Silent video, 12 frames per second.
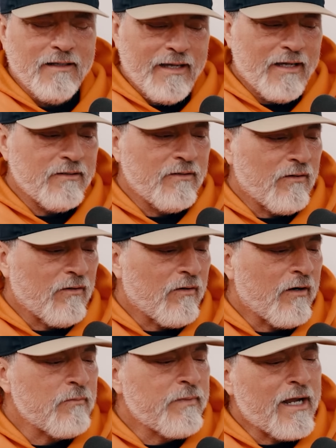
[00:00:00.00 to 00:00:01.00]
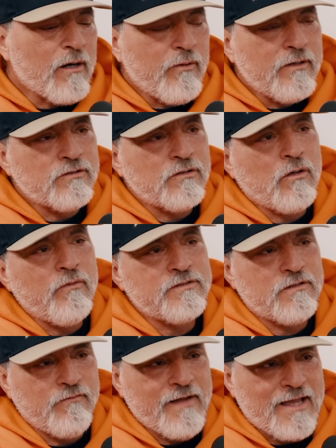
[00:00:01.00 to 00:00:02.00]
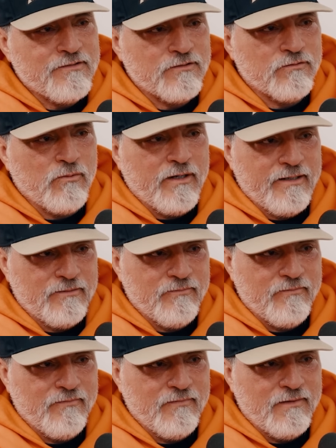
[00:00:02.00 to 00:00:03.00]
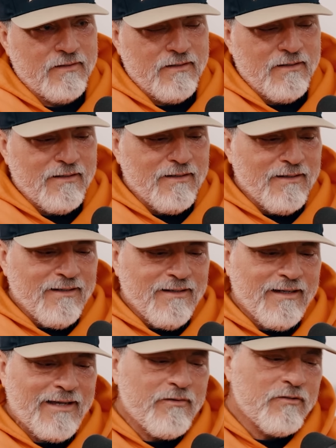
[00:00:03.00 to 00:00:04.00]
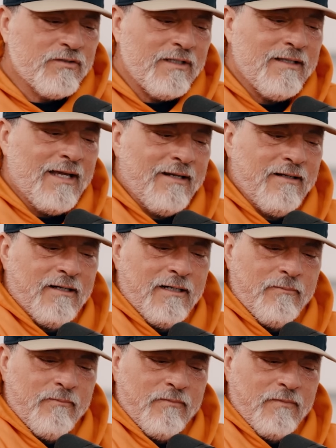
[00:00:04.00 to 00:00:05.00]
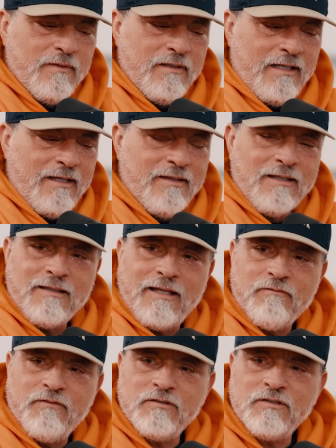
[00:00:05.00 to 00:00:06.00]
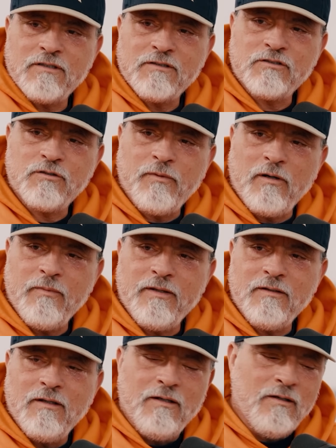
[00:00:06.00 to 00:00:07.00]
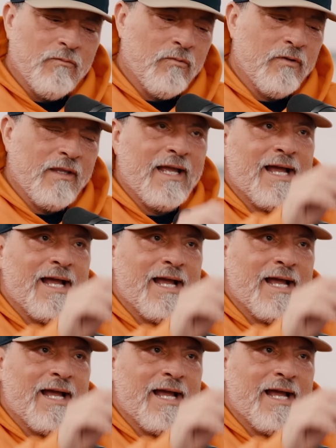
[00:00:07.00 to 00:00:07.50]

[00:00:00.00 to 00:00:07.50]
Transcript: And hard power isn't always the fastest way. Have you seen that, I think that physics experiment where they